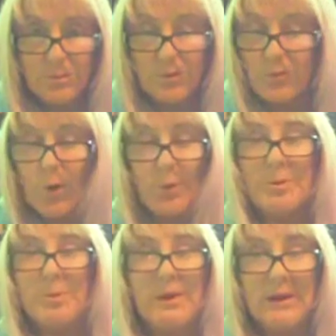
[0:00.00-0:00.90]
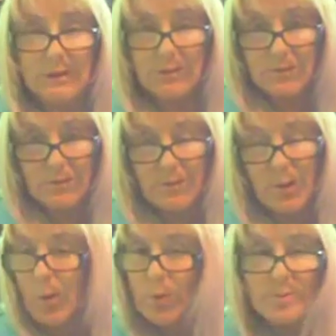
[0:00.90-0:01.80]
We've got to admit
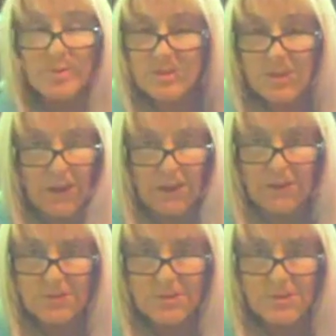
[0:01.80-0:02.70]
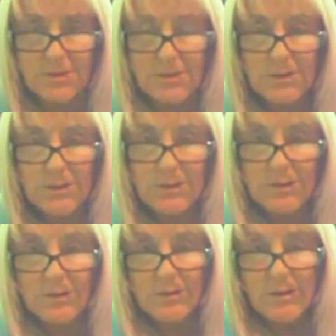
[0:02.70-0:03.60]
all the mistakes.
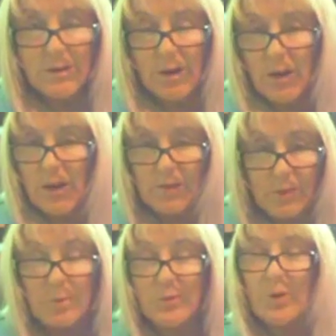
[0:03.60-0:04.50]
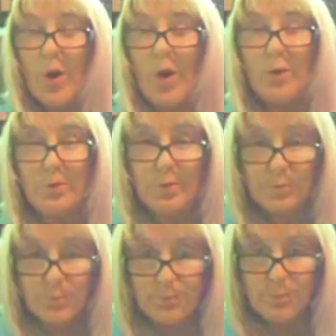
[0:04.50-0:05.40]
And then we've got to own
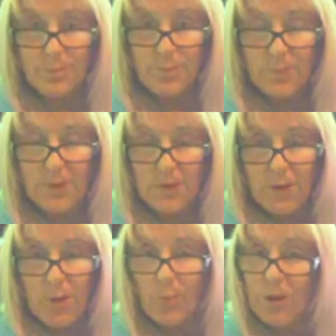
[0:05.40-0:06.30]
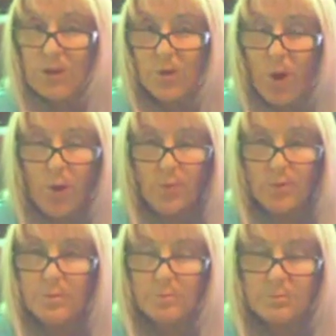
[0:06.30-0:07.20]
them. We can own
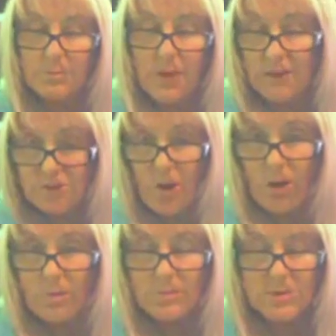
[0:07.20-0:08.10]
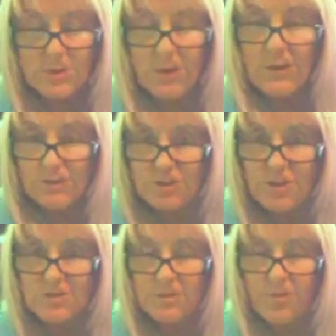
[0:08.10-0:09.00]
them at times
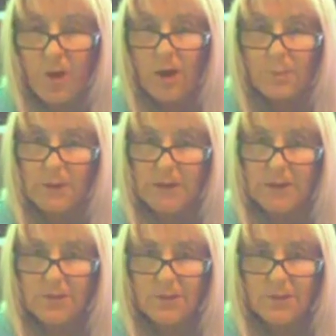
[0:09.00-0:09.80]
justifiably